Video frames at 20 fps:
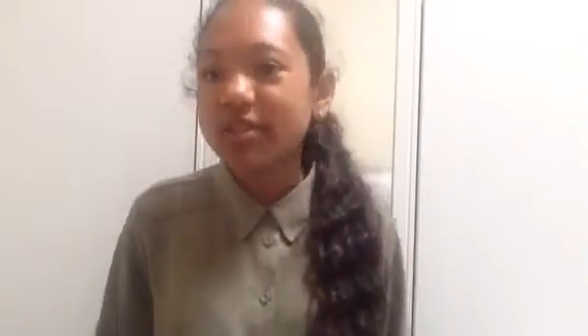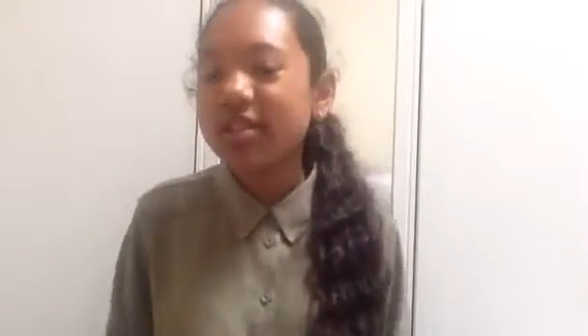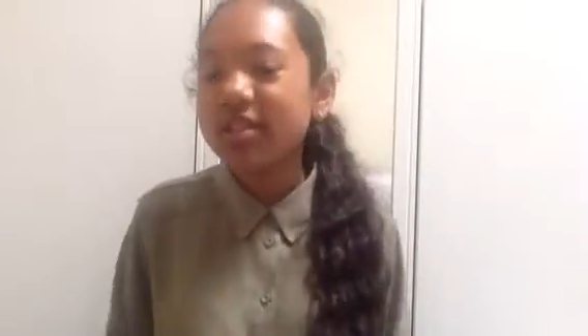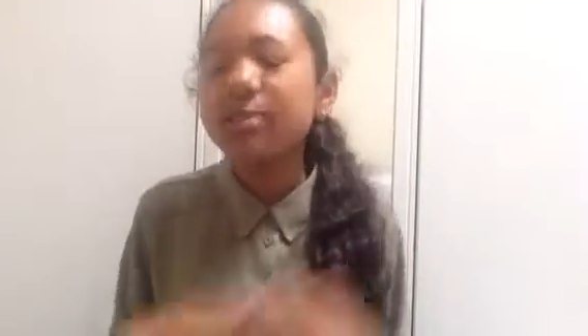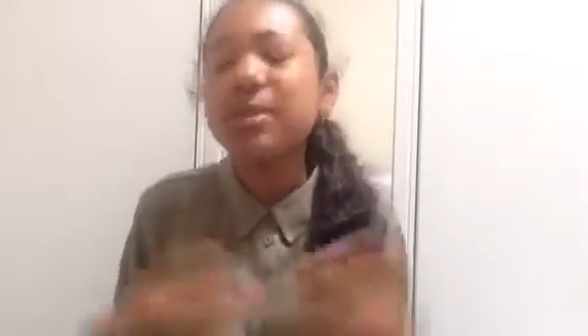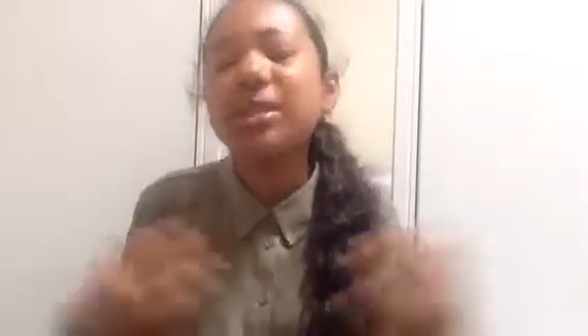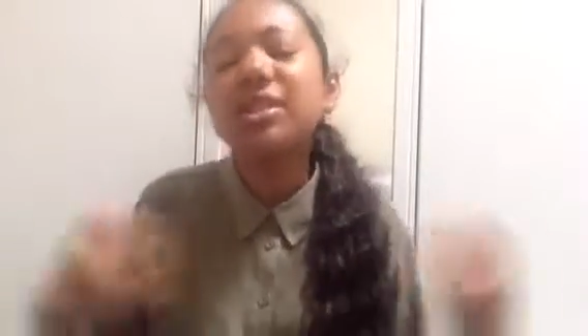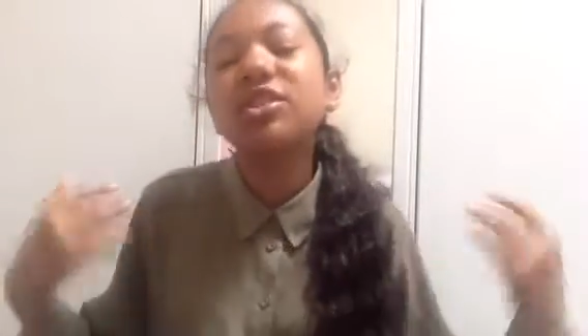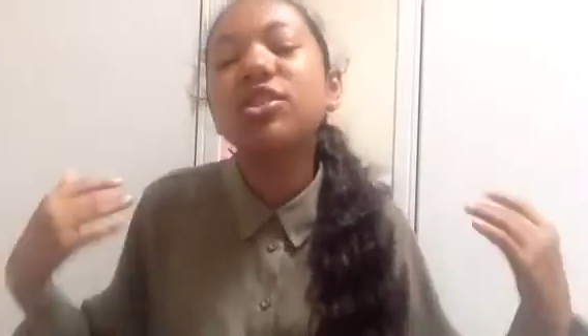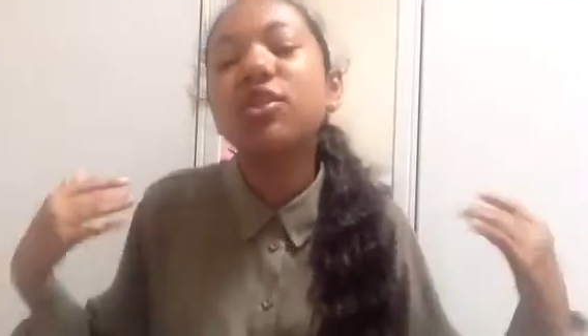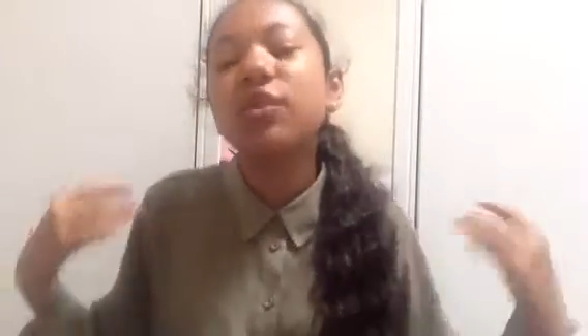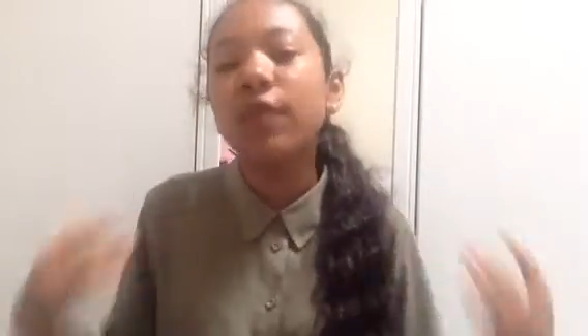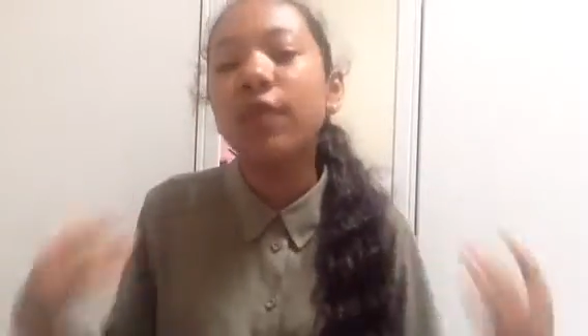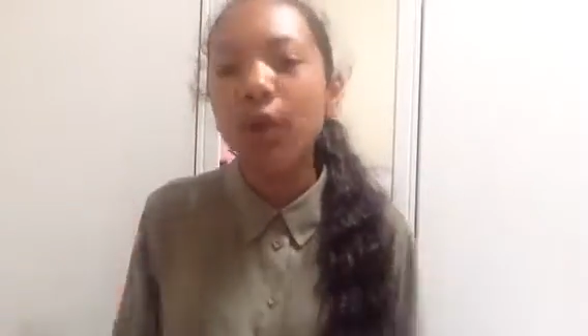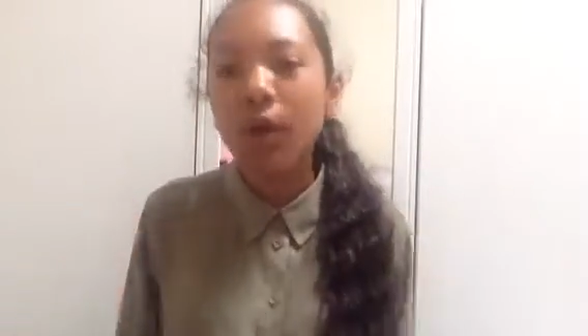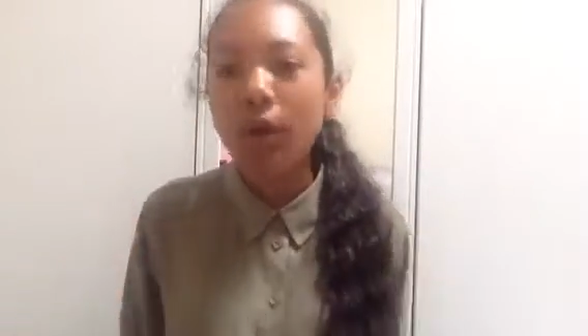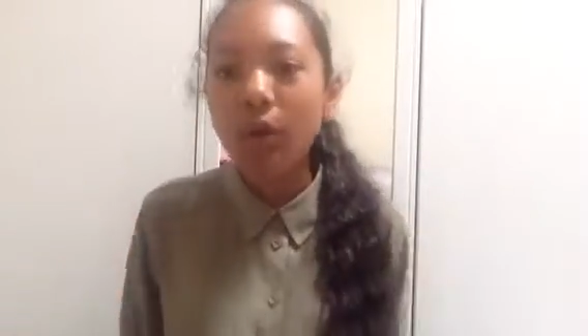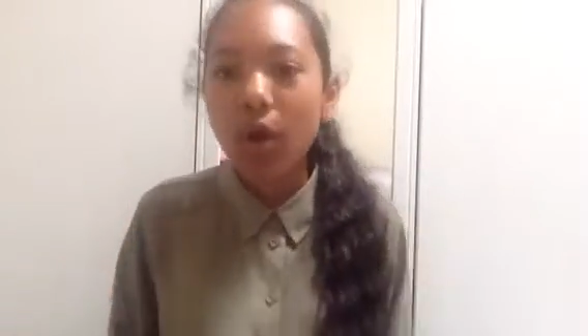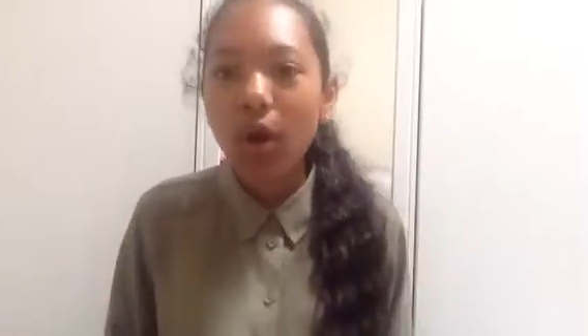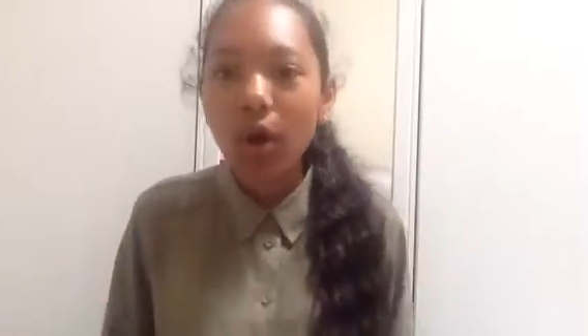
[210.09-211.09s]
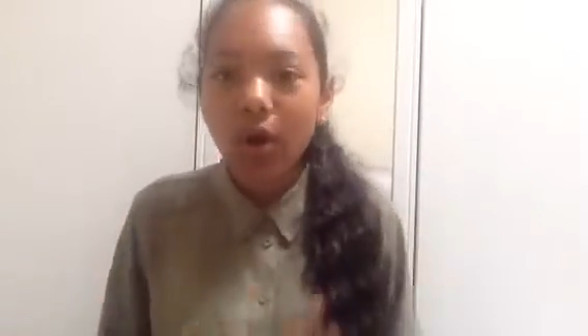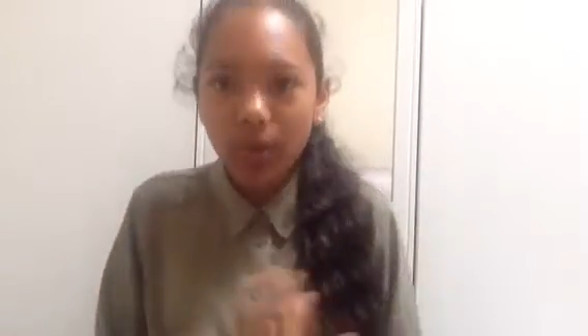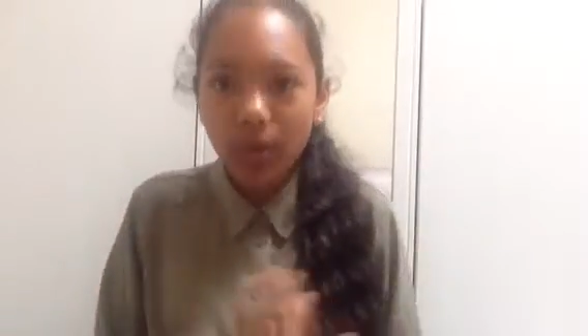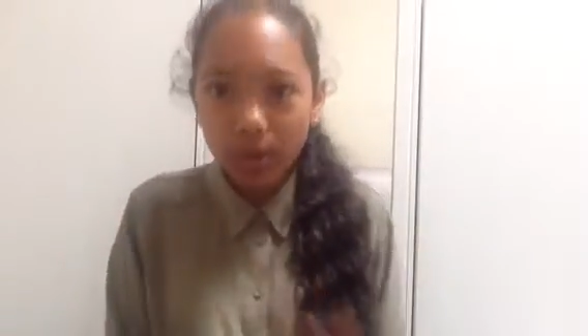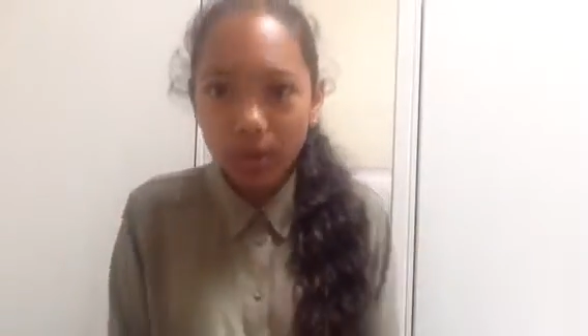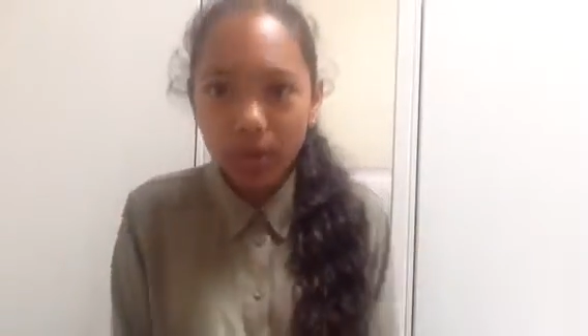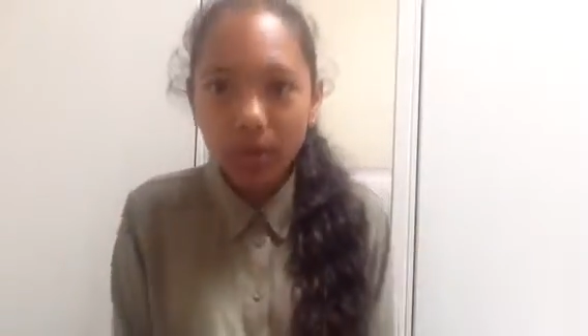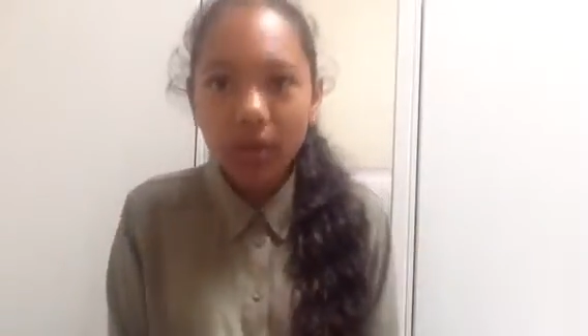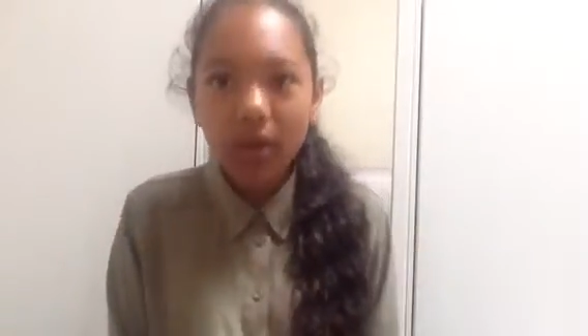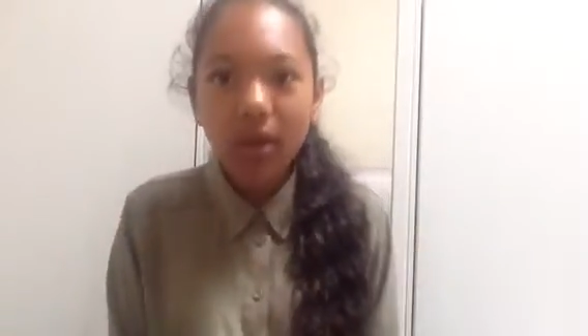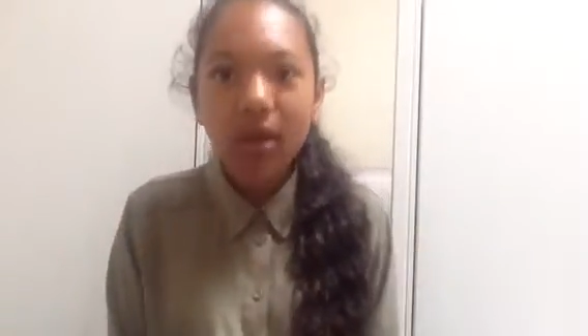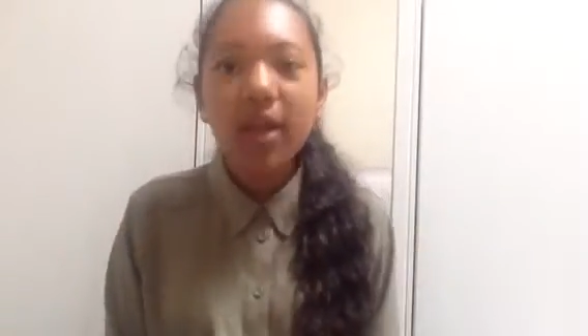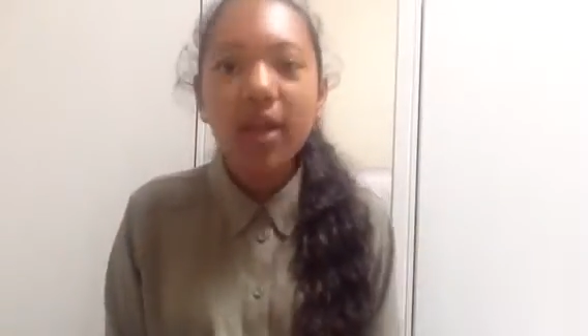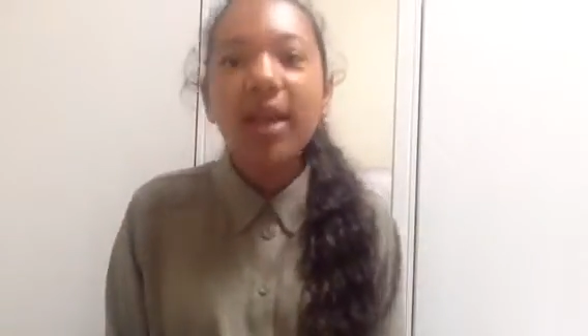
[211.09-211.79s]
Something to do with a haul.